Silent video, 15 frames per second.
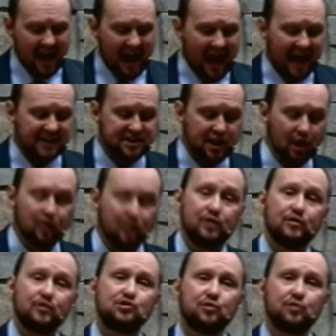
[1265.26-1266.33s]
I tell you
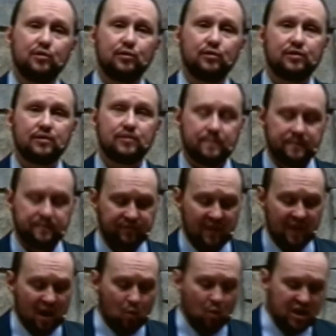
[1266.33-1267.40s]
the truth.
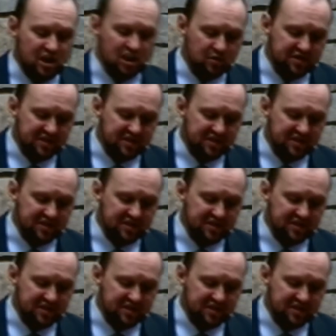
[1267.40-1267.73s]
When you